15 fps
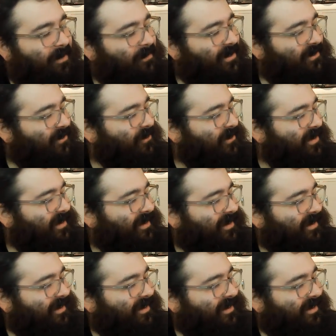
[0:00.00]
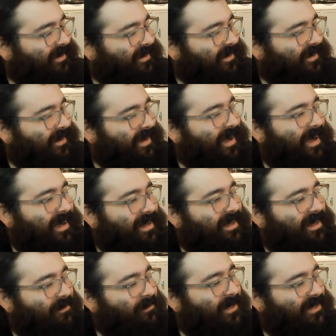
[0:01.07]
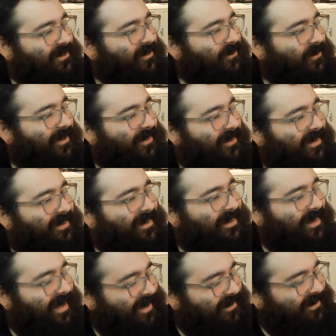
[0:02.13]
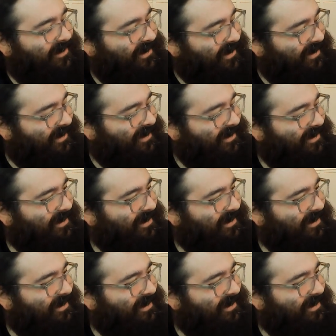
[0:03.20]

I'm into it. I am into it. This is excellent.